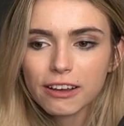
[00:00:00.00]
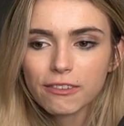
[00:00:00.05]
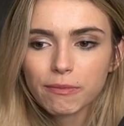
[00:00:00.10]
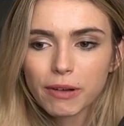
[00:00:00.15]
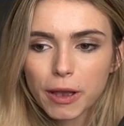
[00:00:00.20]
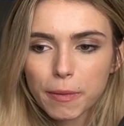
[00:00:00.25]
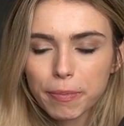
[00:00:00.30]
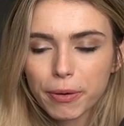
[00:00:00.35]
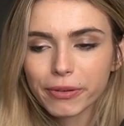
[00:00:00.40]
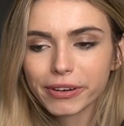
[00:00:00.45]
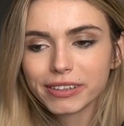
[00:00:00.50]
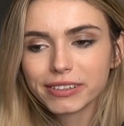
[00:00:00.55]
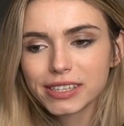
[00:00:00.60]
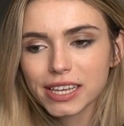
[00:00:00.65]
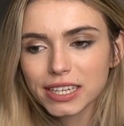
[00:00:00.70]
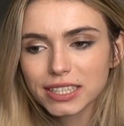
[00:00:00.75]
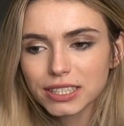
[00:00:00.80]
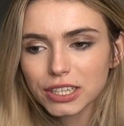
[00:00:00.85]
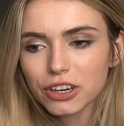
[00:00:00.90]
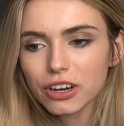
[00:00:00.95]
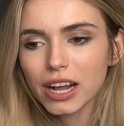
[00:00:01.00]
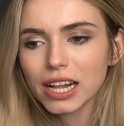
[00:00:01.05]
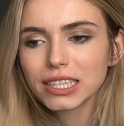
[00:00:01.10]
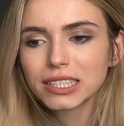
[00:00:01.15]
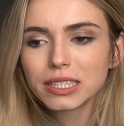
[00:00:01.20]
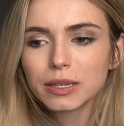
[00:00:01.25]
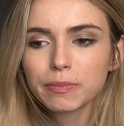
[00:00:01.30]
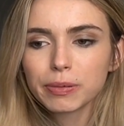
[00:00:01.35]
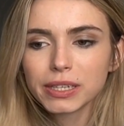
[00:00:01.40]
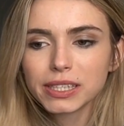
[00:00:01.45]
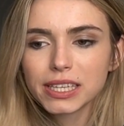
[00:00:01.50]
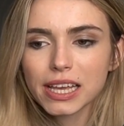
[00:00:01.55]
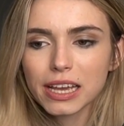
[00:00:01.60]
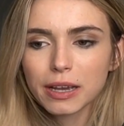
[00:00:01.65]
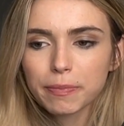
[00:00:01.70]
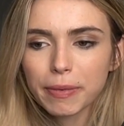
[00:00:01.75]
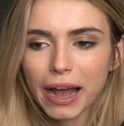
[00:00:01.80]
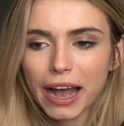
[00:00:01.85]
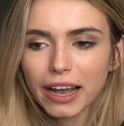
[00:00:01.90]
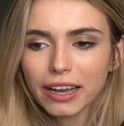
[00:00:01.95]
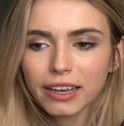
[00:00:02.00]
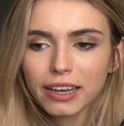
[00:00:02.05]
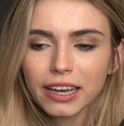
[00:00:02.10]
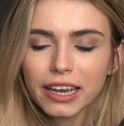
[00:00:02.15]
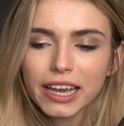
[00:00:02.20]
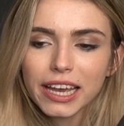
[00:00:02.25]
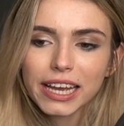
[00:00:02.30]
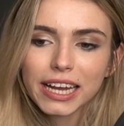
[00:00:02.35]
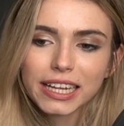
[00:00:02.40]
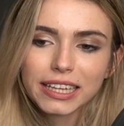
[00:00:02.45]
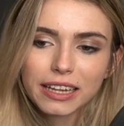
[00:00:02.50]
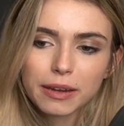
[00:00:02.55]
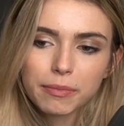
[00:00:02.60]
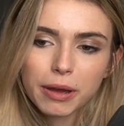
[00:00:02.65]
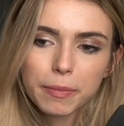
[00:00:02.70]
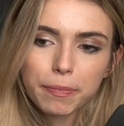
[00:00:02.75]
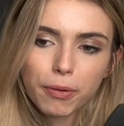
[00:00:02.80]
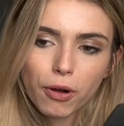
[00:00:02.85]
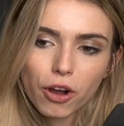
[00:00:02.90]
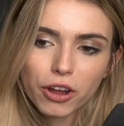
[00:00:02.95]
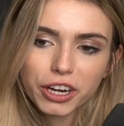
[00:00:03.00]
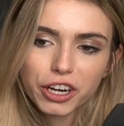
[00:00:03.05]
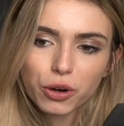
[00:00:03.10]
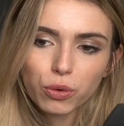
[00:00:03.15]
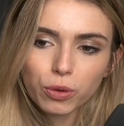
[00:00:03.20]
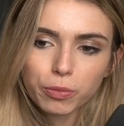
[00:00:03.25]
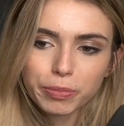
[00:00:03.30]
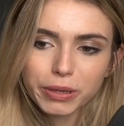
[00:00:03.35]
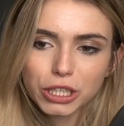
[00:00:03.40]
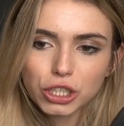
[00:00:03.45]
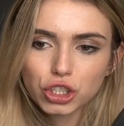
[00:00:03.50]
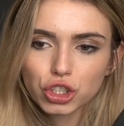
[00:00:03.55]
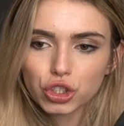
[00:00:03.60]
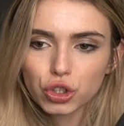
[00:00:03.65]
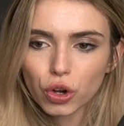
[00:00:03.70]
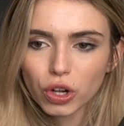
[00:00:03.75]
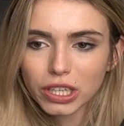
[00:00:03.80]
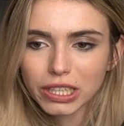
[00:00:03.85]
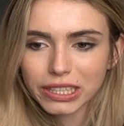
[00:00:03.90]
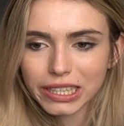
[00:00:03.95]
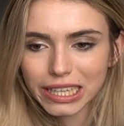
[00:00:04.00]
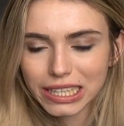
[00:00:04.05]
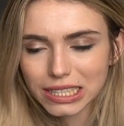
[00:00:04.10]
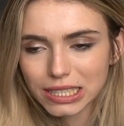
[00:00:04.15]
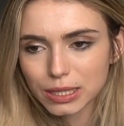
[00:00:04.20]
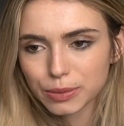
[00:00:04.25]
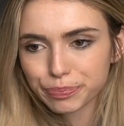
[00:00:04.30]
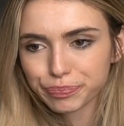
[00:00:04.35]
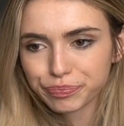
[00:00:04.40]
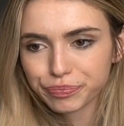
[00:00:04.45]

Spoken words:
My opponent takes here. I'll simply take back. And then my pawn here will be controlling this.